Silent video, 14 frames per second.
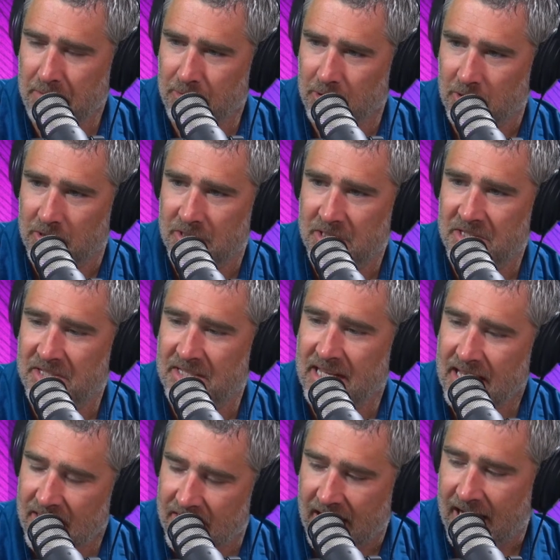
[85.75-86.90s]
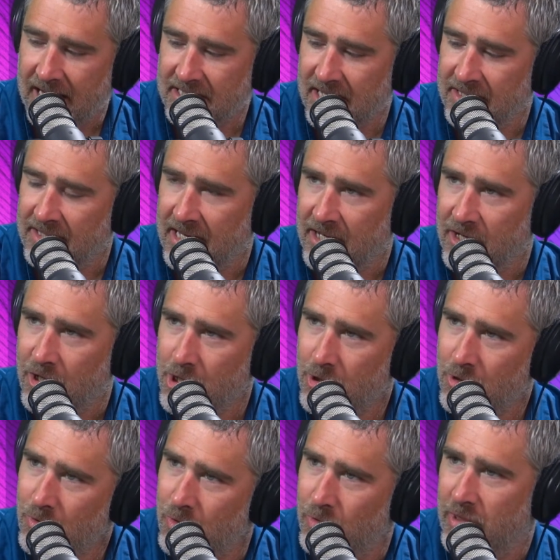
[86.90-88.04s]
people see that and they
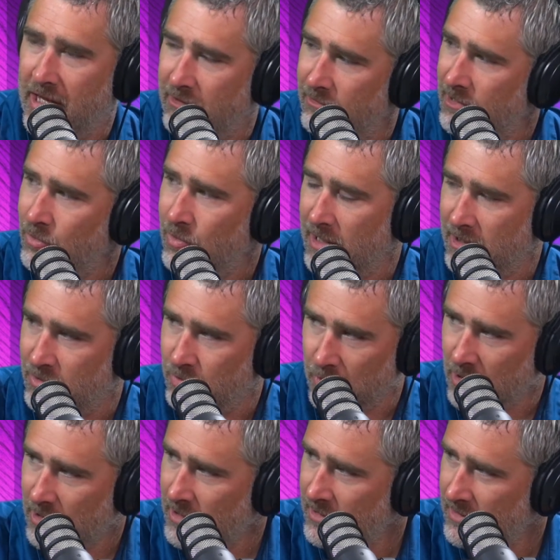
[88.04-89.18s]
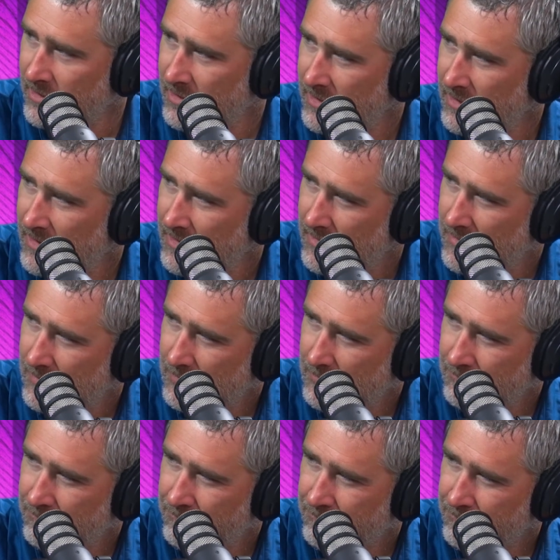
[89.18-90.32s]
know that it requires work. Right. Yeah. Even
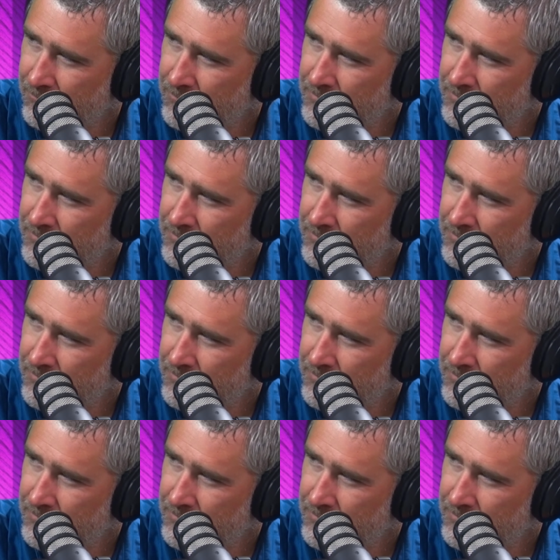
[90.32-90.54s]
if it looks